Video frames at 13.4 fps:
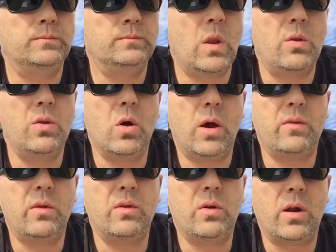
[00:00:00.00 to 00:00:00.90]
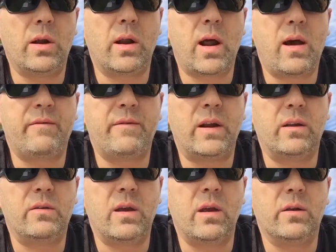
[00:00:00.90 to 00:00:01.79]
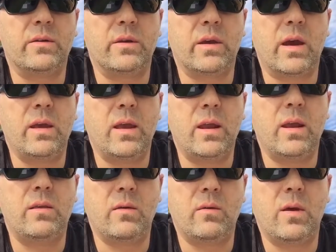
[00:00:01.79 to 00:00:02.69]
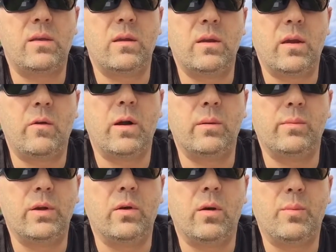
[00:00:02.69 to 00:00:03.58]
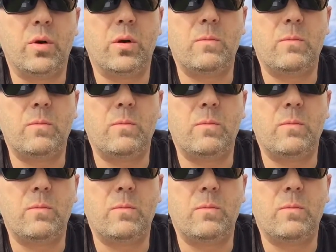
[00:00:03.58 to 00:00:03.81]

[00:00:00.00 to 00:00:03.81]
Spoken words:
9 to 9.5 out of 10. I'd say it's an incredibly hot pod.